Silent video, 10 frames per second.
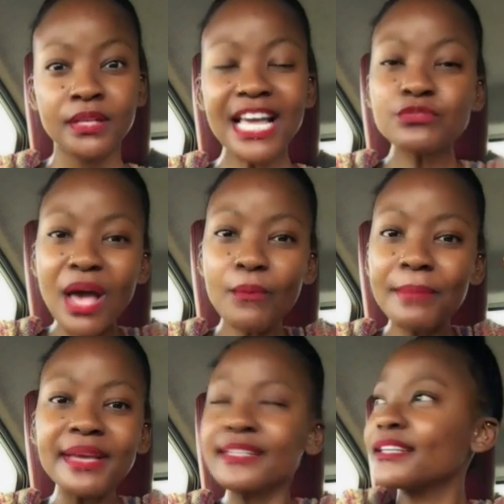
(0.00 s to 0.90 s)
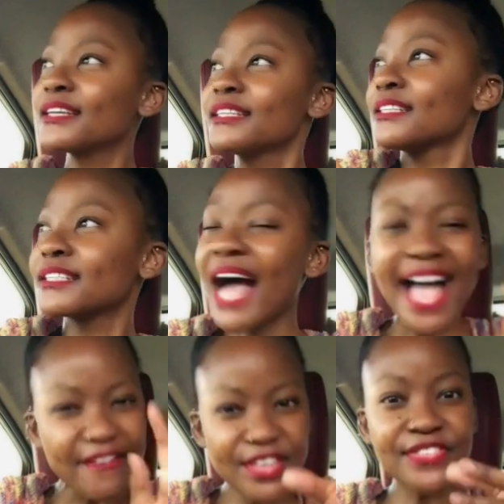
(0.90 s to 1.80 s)
That's why women
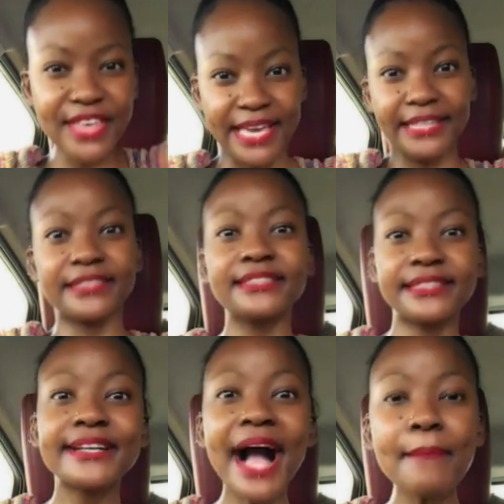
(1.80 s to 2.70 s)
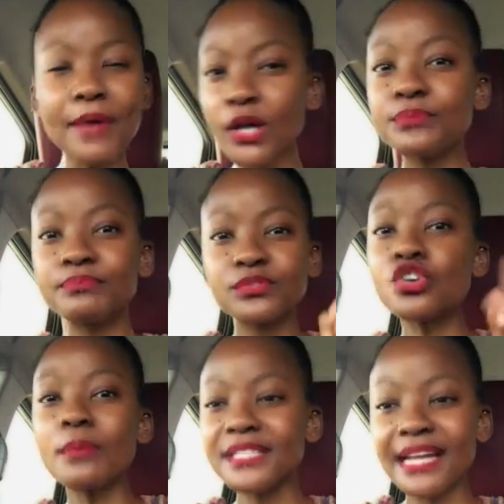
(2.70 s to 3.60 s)
I have a thing about
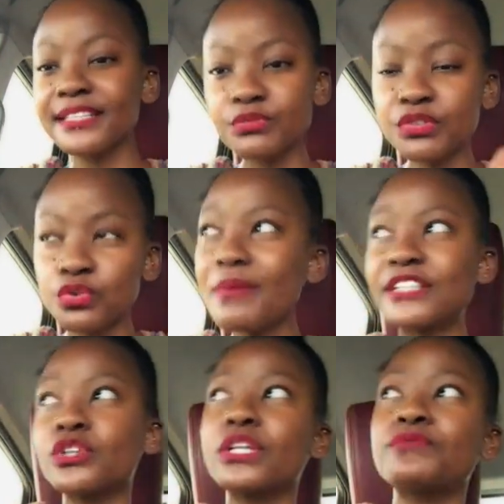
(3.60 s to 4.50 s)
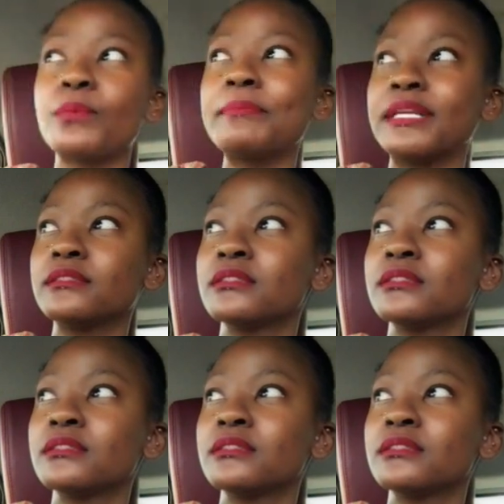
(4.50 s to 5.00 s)
jobs that are literally too masculine for women.